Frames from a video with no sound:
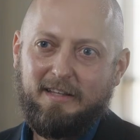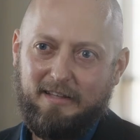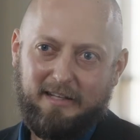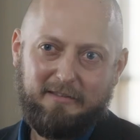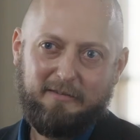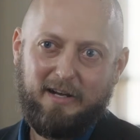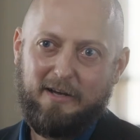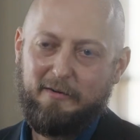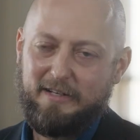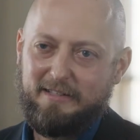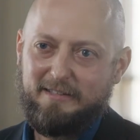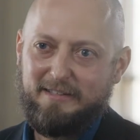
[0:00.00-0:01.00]
That's what I
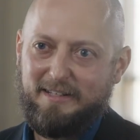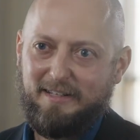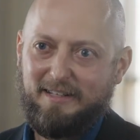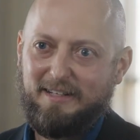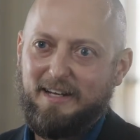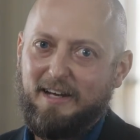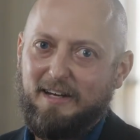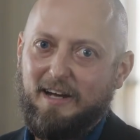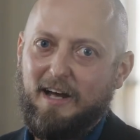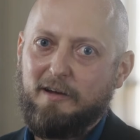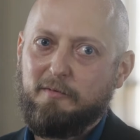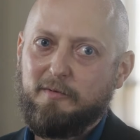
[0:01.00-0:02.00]
want to see. Like
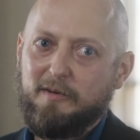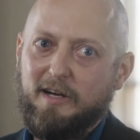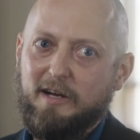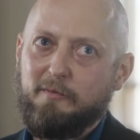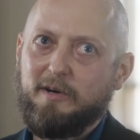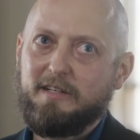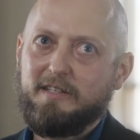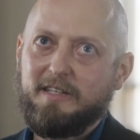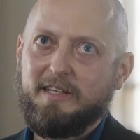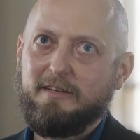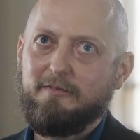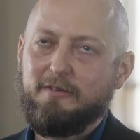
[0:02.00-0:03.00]
I, I want to
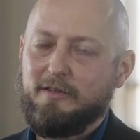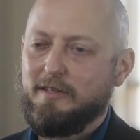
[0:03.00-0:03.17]
give